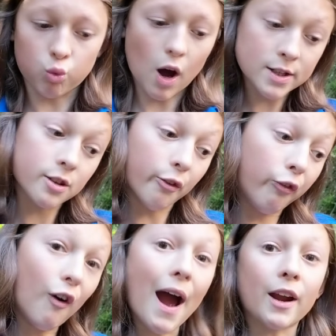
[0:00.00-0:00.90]
was
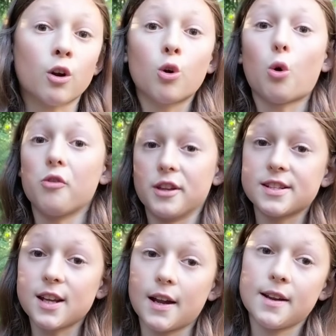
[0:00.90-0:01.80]
fire or the
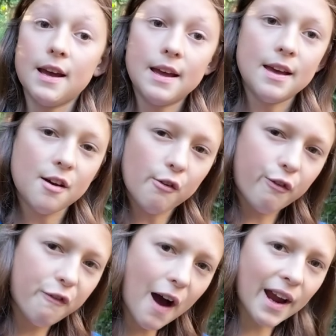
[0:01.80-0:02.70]
sun.
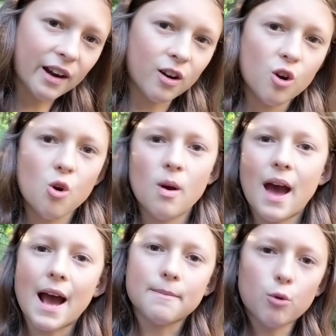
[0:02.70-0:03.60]
Fire
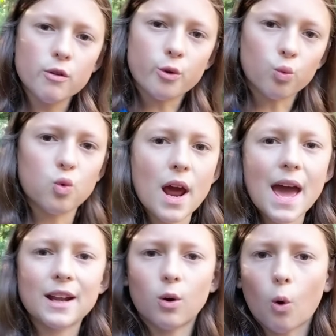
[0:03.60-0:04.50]
had more the
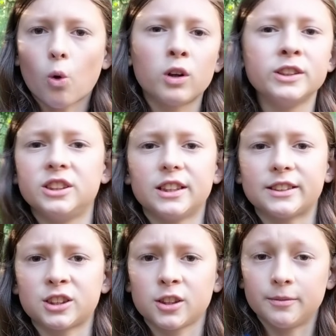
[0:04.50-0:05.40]
red,
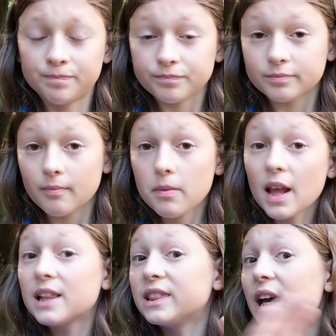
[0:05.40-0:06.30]
orangish
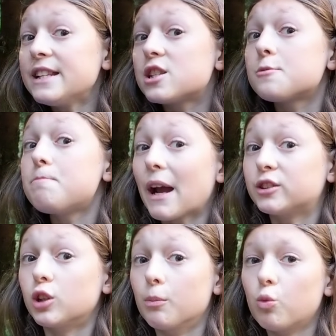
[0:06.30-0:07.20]
light
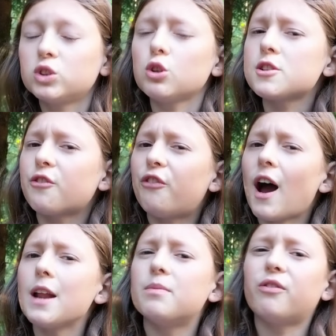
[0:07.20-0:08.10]
spectrum, which was
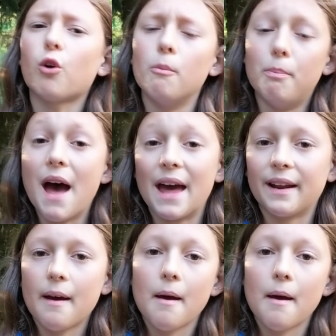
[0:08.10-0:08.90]
fine before bed.